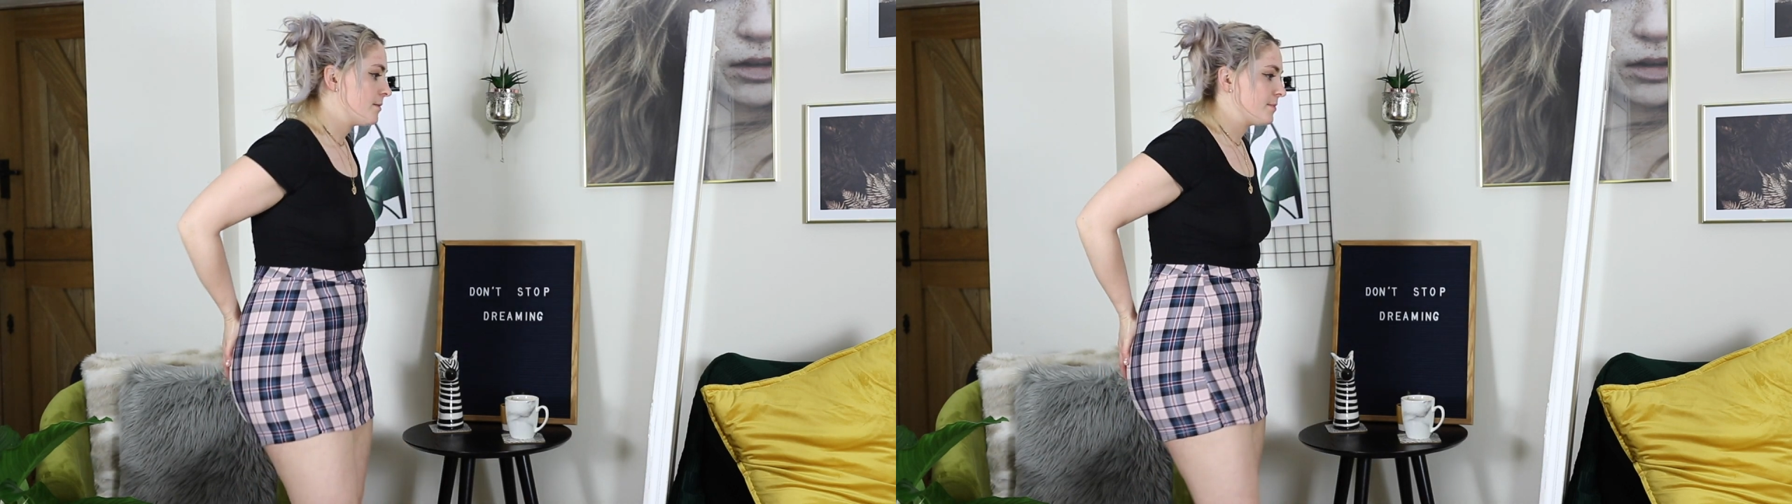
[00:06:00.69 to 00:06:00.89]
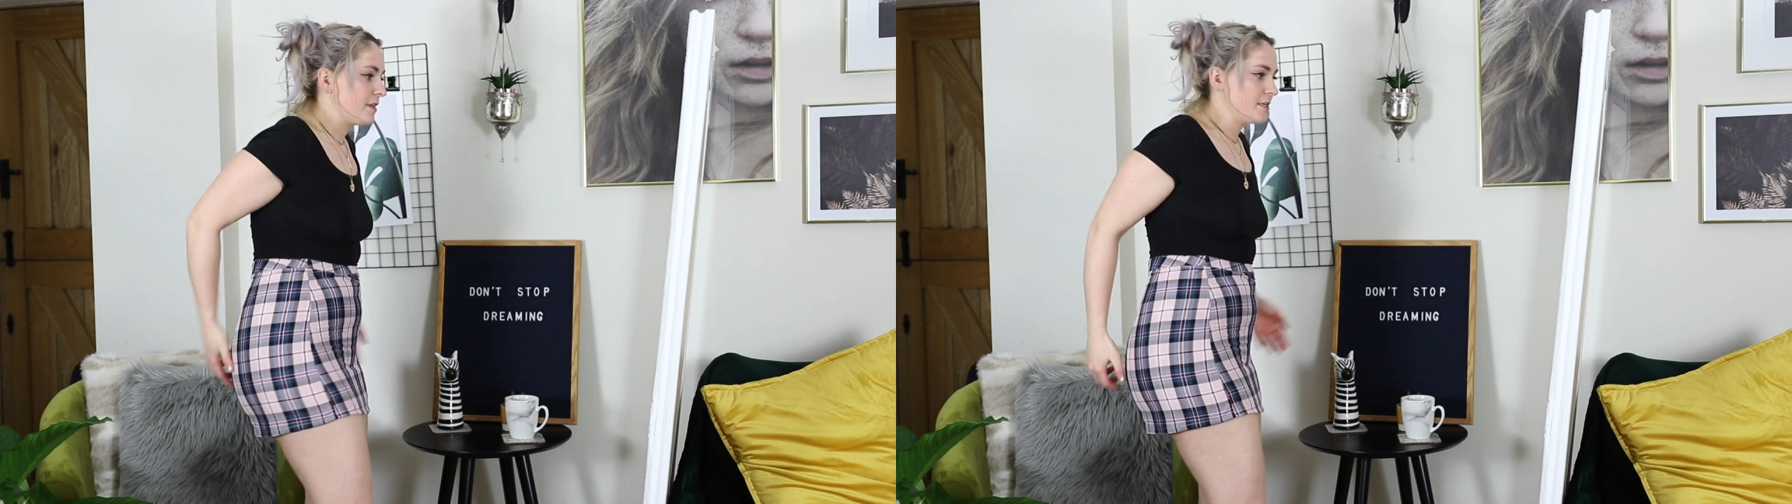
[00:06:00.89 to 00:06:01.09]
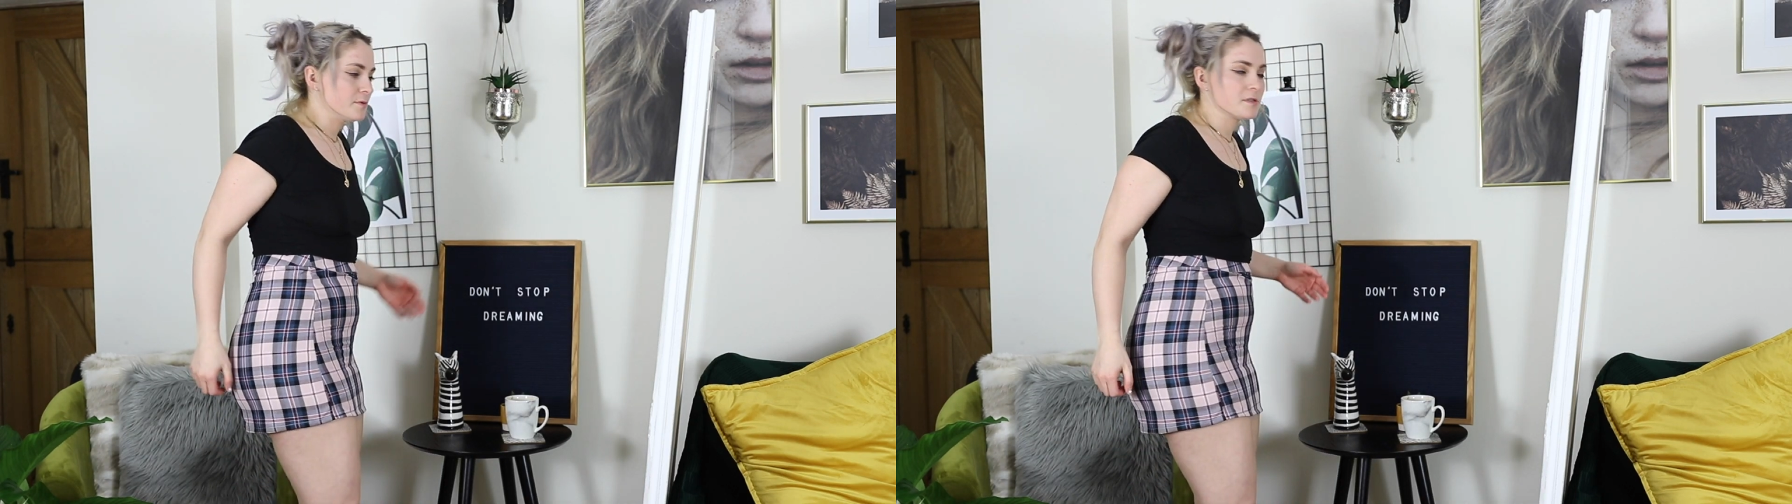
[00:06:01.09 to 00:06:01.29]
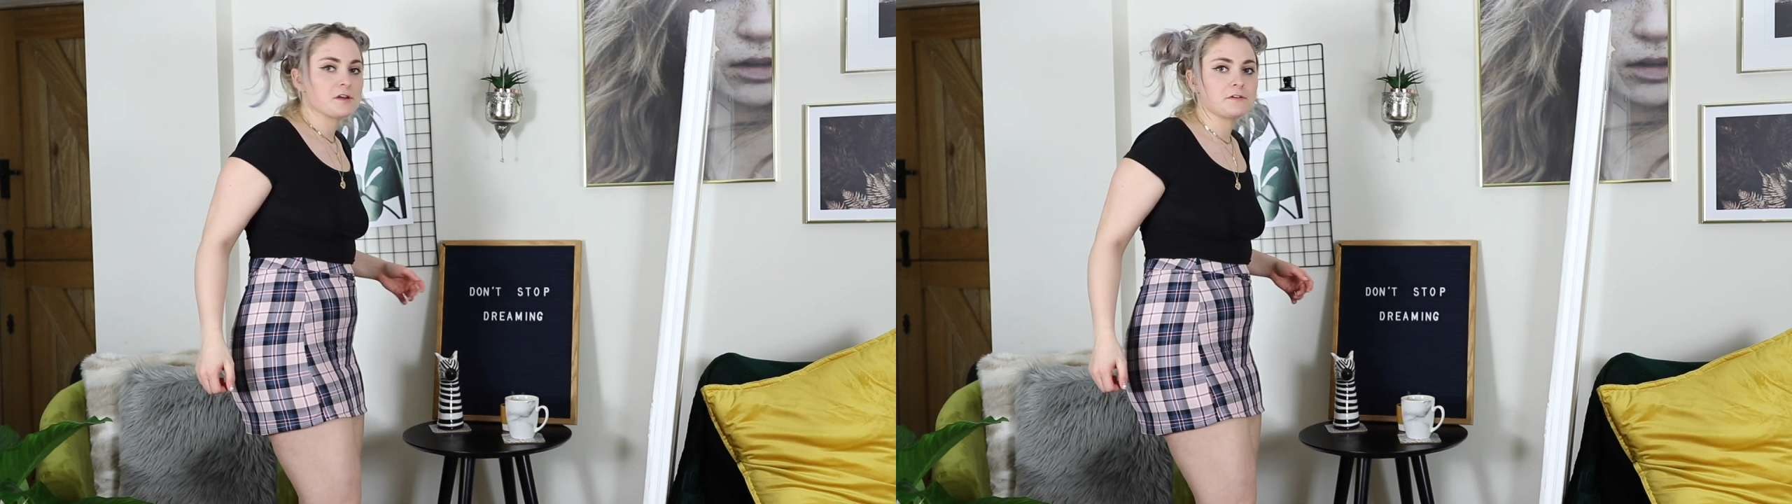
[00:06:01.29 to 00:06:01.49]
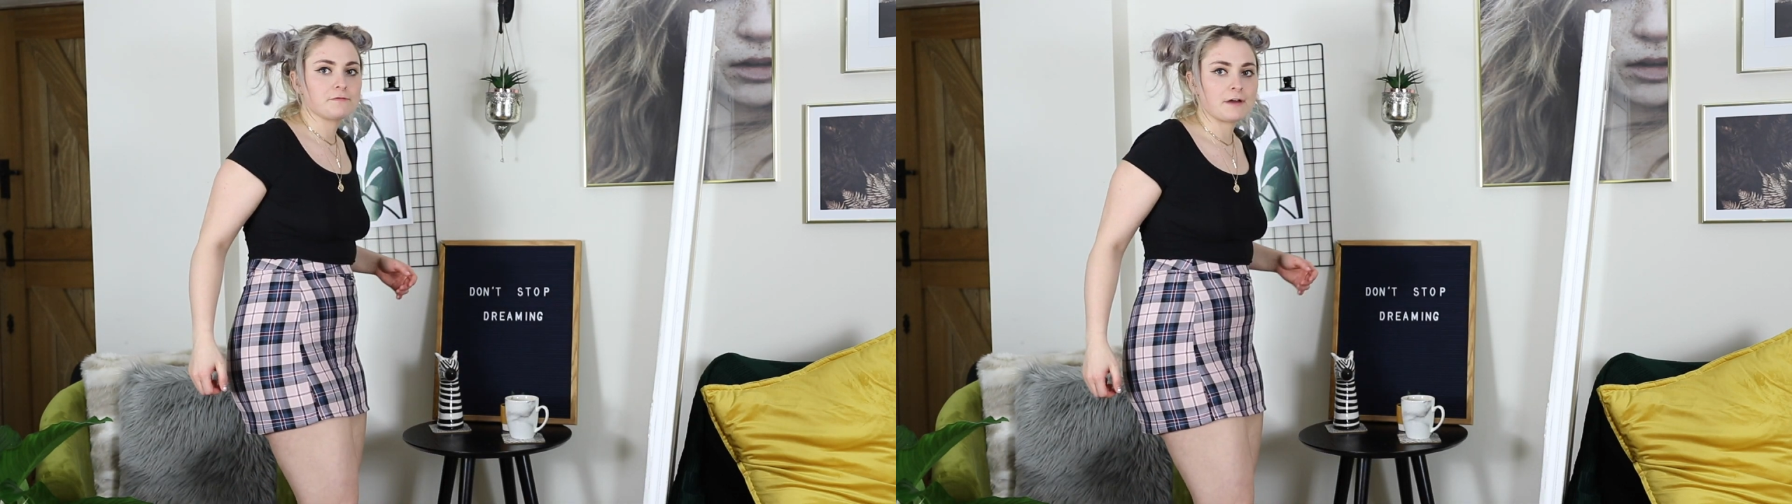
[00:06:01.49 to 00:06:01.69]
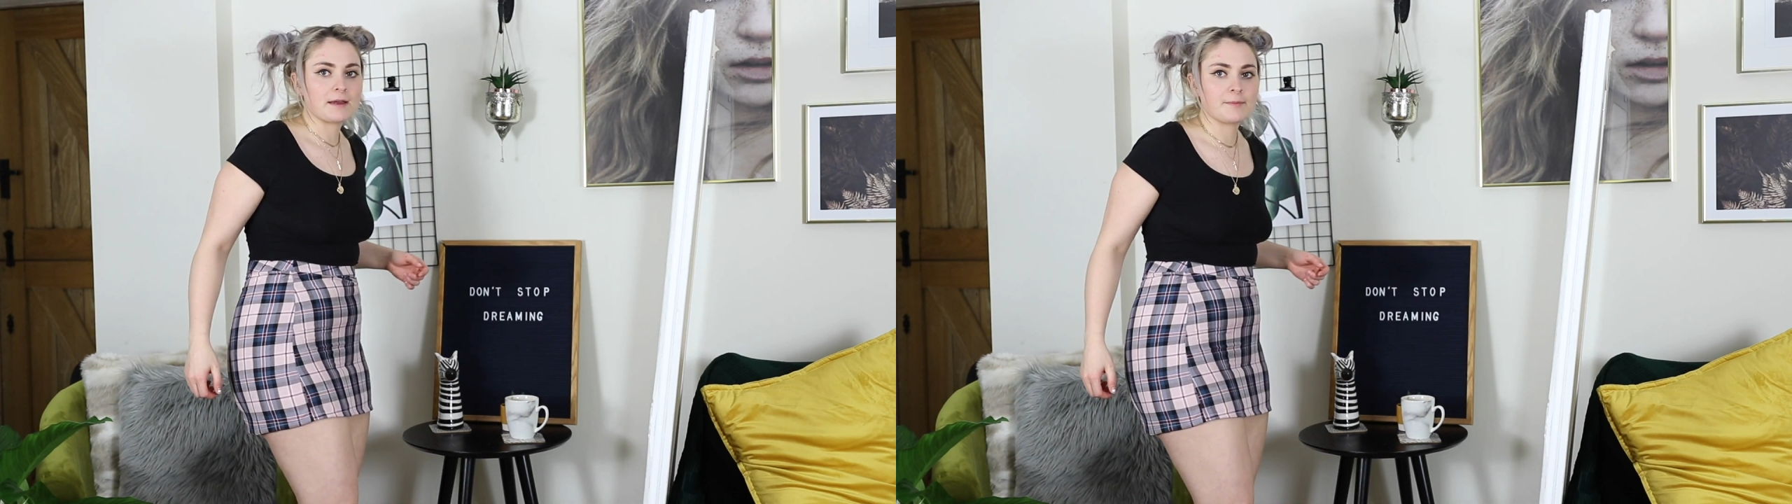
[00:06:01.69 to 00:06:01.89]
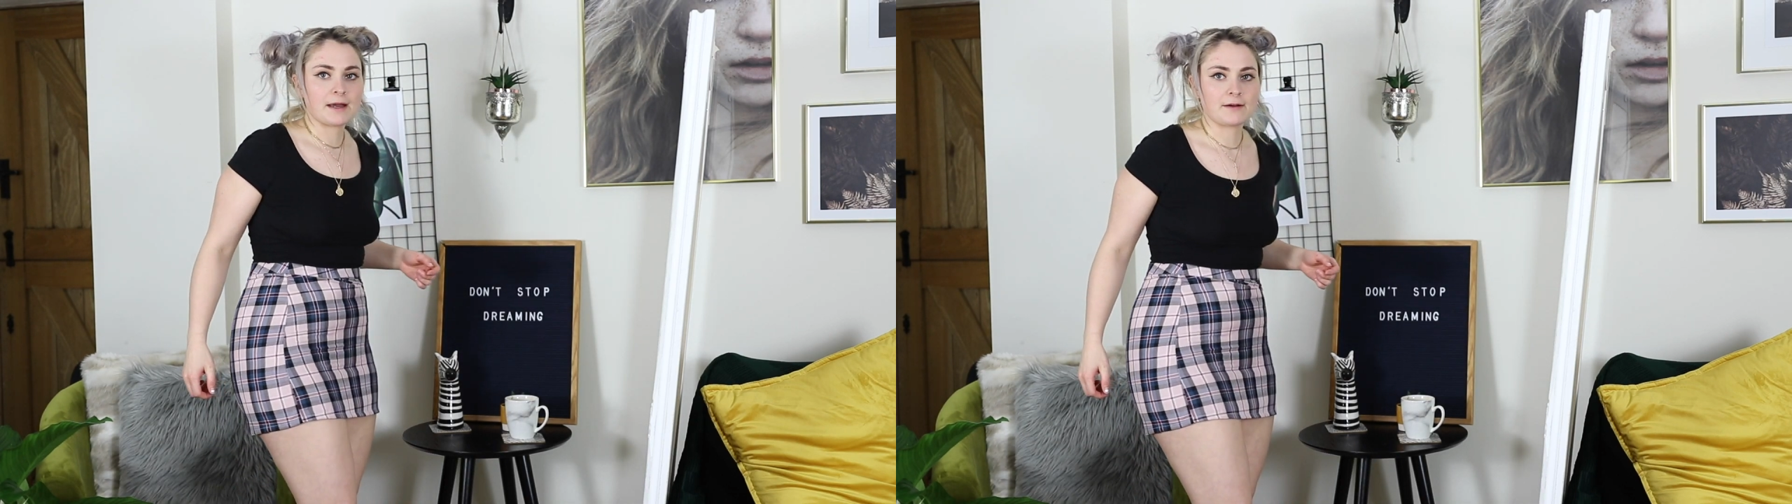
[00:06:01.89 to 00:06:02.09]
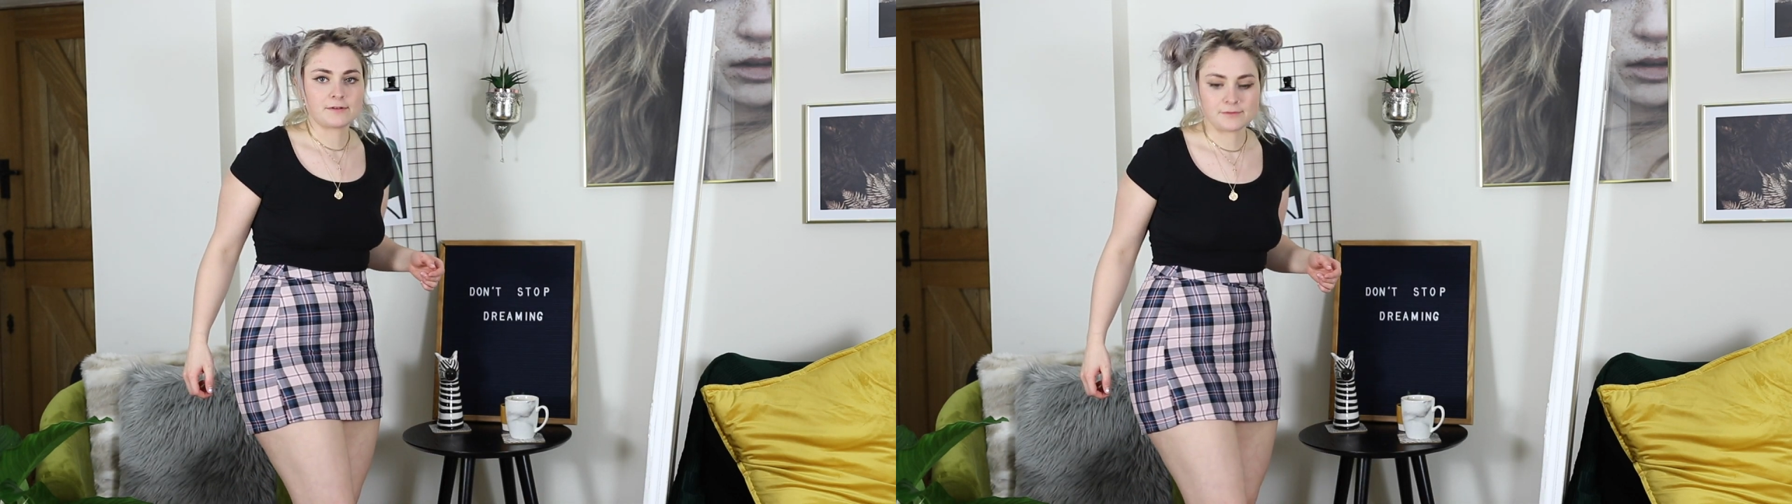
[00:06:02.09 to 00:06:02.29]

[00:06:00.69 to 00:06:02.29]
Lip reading: But this was only £5,